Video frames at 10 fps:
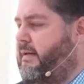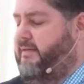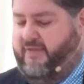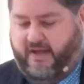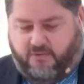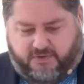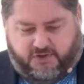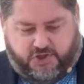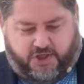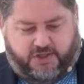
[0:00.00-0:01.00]
That's what the
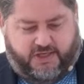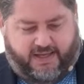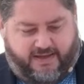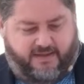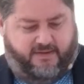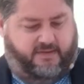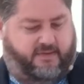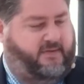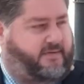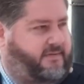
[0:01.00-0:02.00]
church
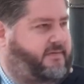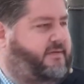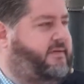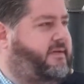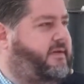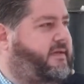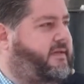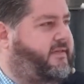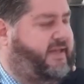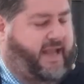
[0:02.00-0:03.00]
is,
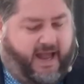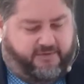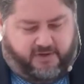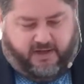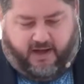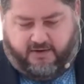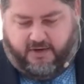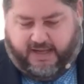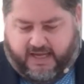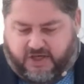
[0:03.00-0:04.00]
the gathered
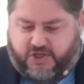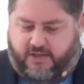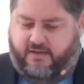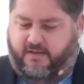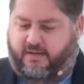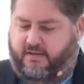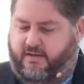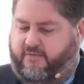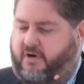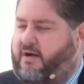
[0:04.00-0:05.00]
congregation
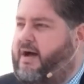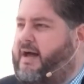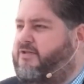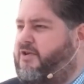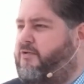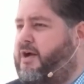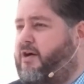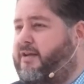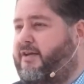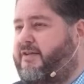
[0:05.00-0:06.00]
of our God. So
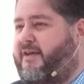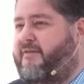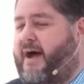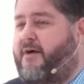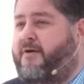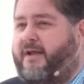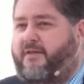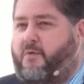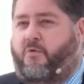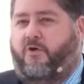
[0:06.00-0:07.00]
regardless of how
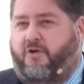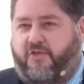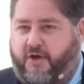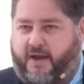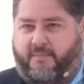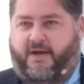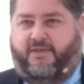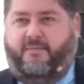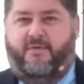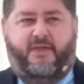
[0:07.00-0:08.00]
the world thought about
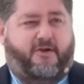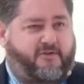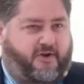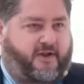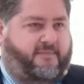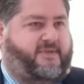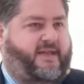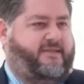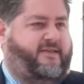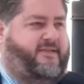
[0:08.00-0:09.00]
them and their
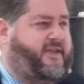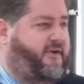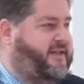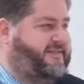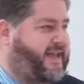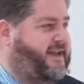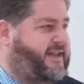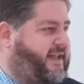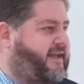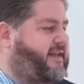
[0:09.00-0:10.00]
circumstances and their
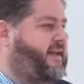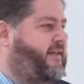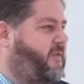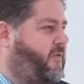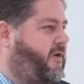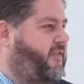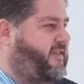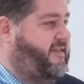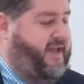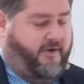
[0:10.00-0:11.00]
identity in the world,
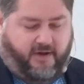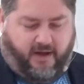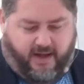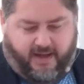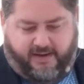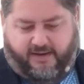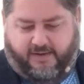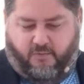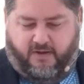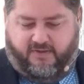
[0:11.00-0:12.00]
this is how God
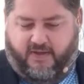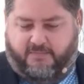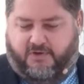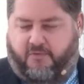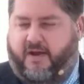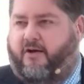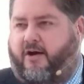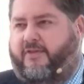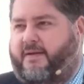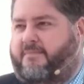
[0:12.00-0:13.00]
wants them to
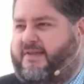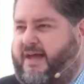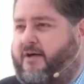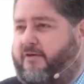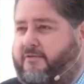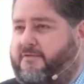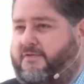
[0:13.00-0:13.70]
regard themselves.